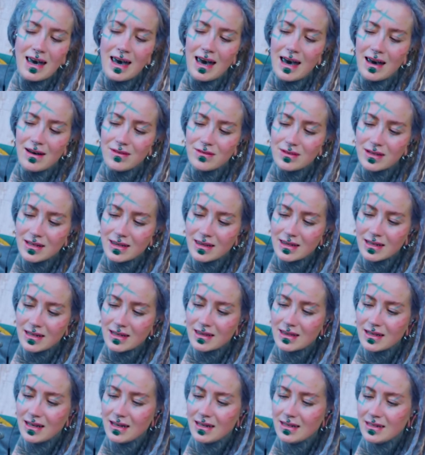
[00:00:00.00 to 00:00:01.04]

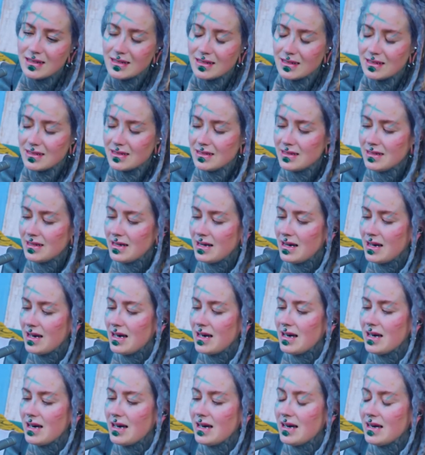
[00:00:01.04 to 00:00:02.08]
Everything they did,
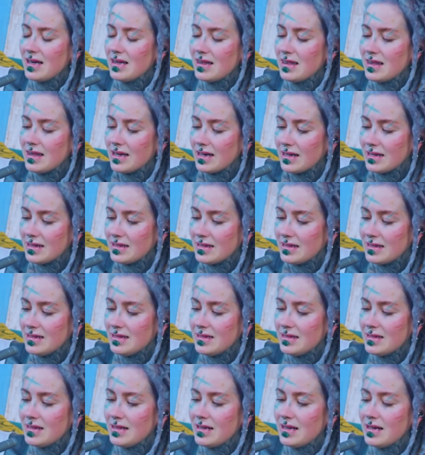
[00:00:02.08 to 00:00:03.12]
they
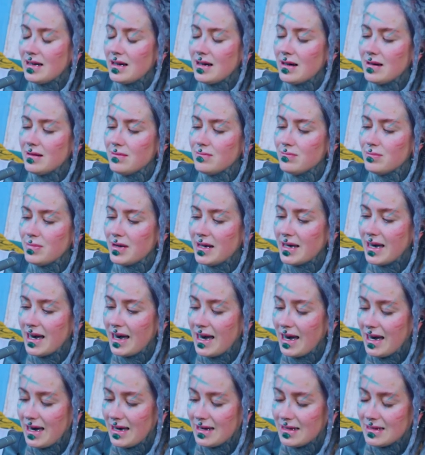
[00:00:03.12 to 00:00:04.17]
did by
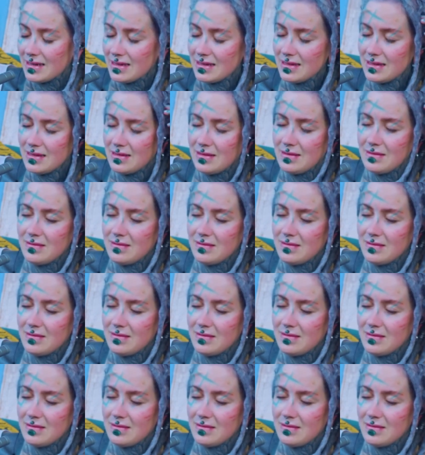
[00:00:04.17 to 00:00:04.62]
hand.